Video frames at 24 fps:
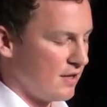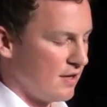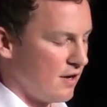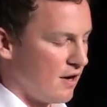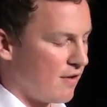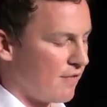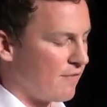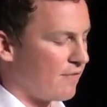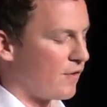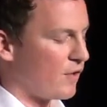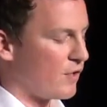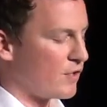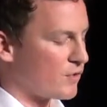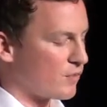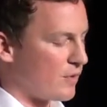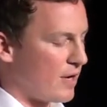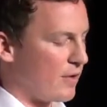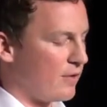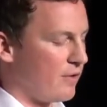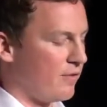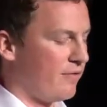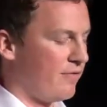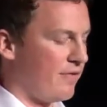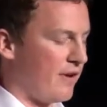Our first
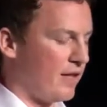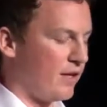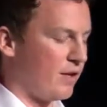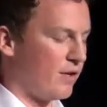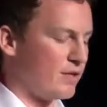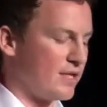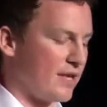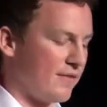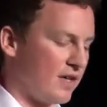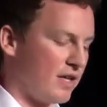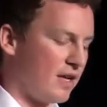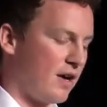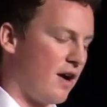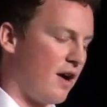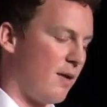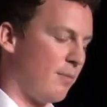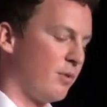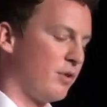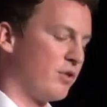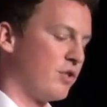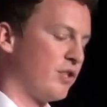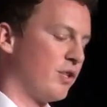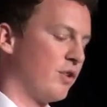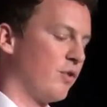round of fellows have
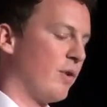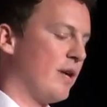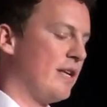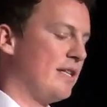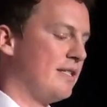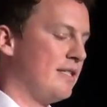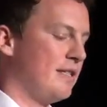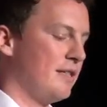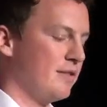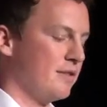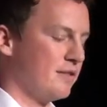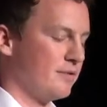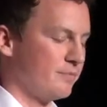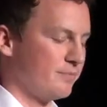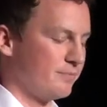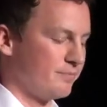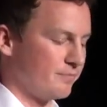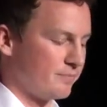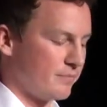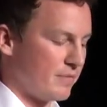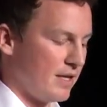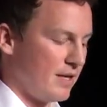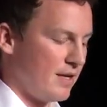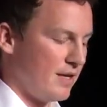accomplished a great deal.
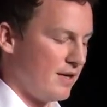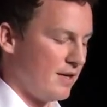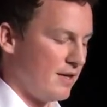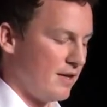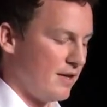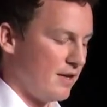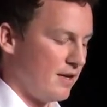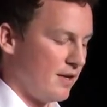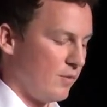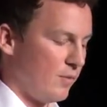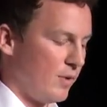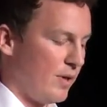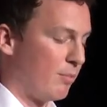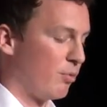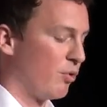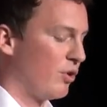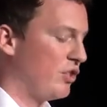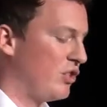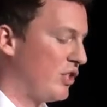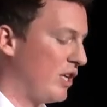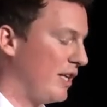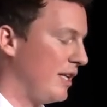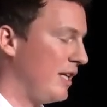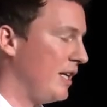We
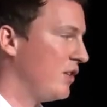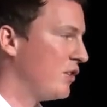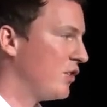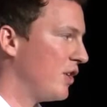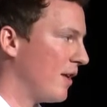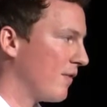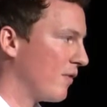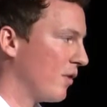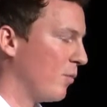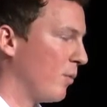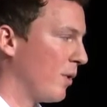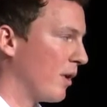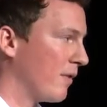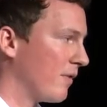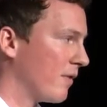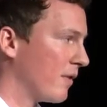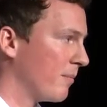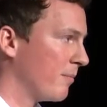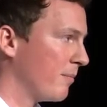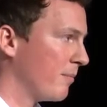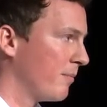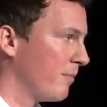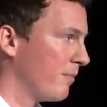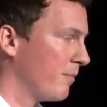appreciate each and every one of
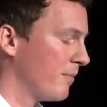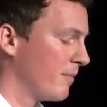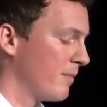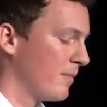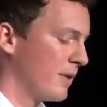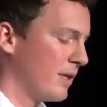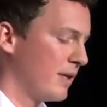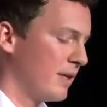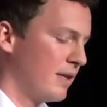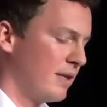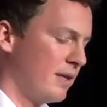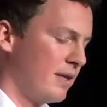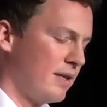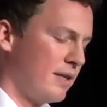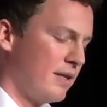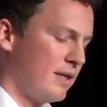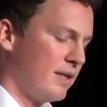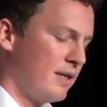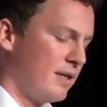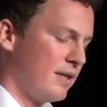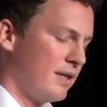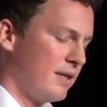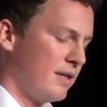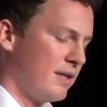them,
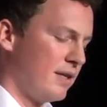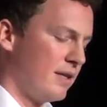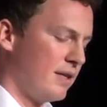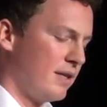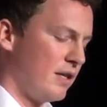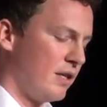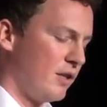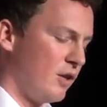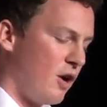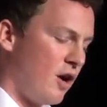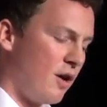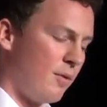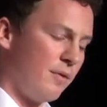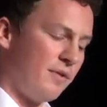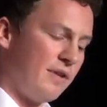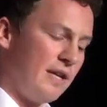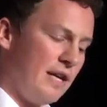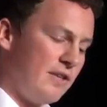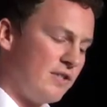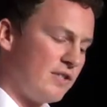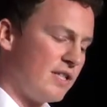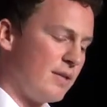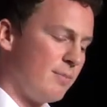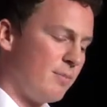along with the
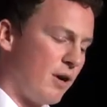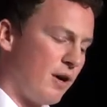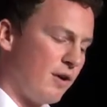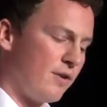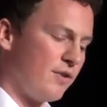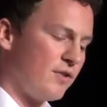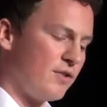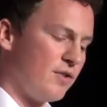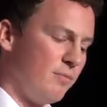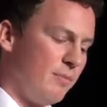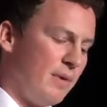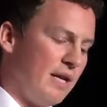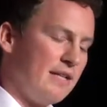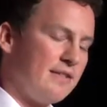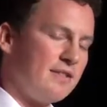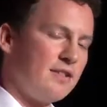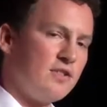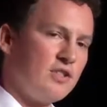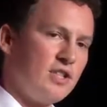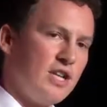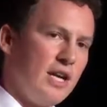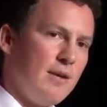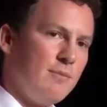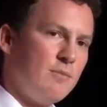agency partners who made
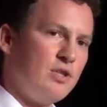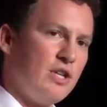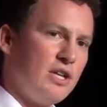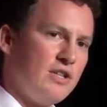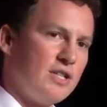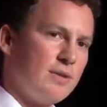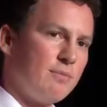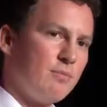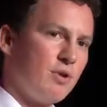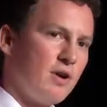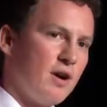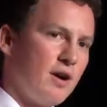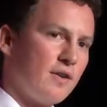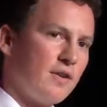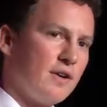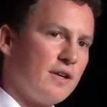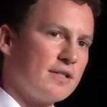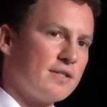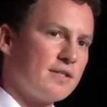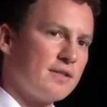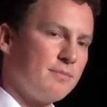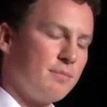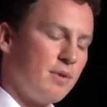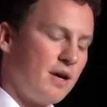such game-changing
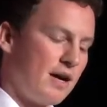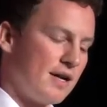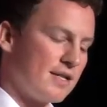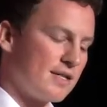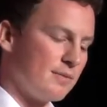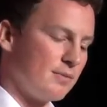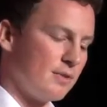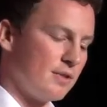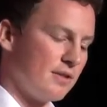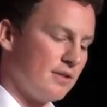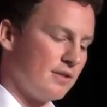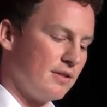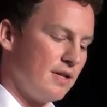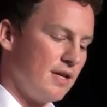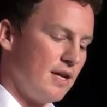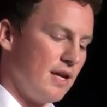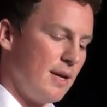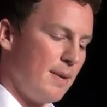progress possible.